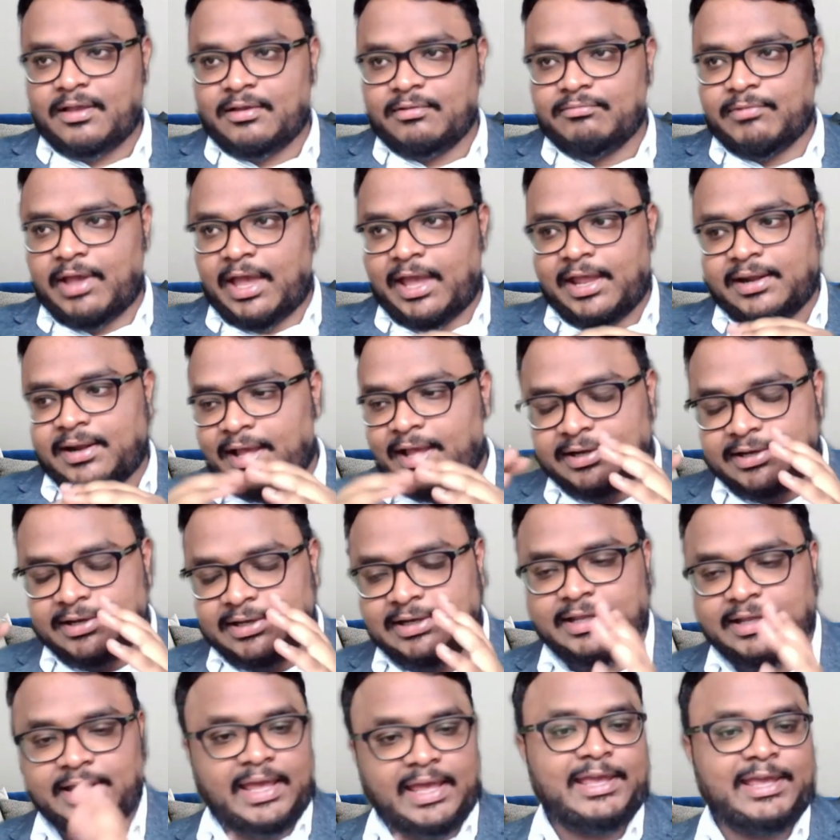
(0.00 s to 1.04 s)
and I
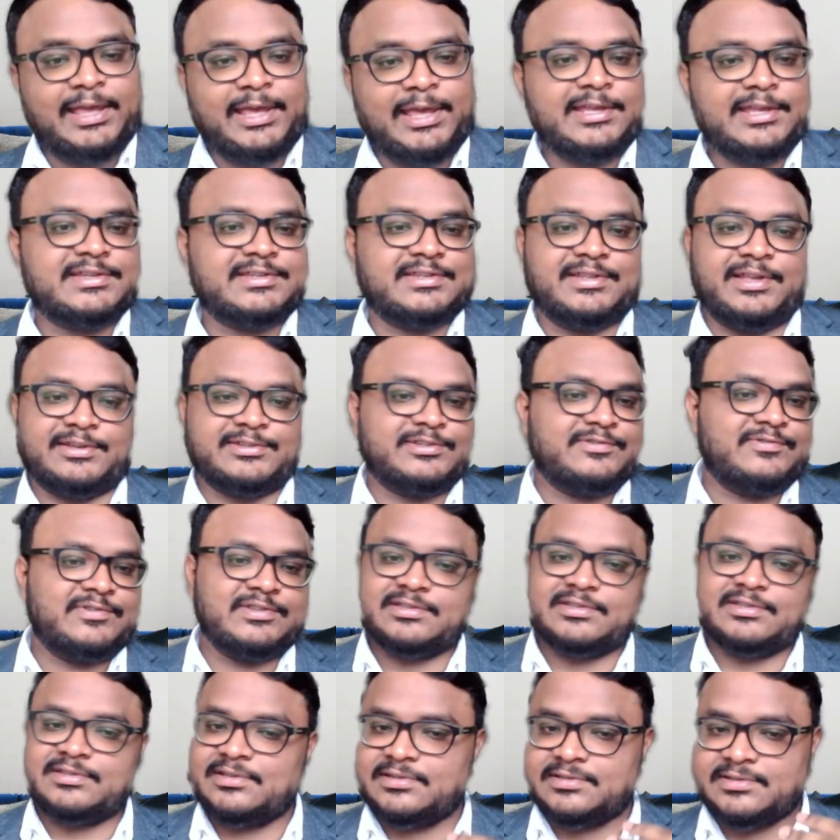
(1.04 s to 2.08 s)
really engaged their
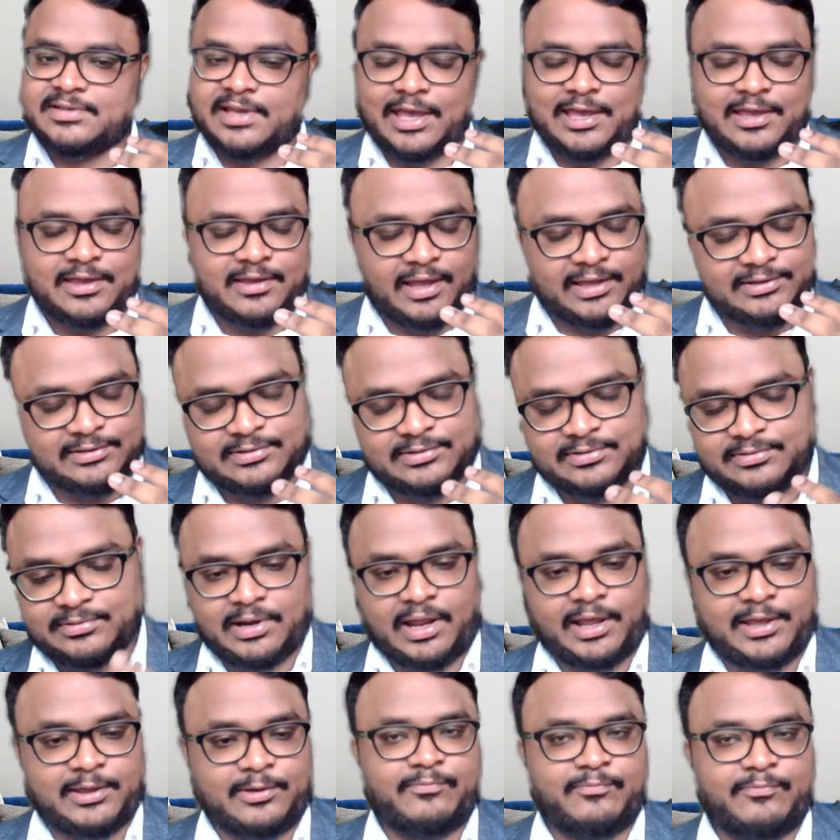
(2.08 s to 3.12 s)
services. I, I,
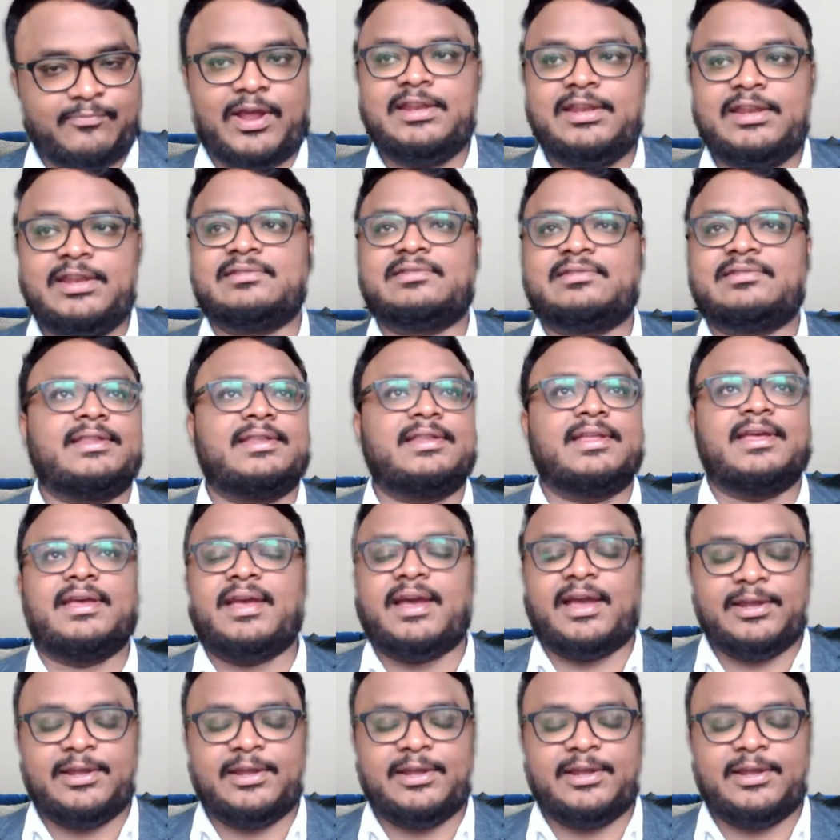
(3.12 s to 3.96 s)
I went inside there.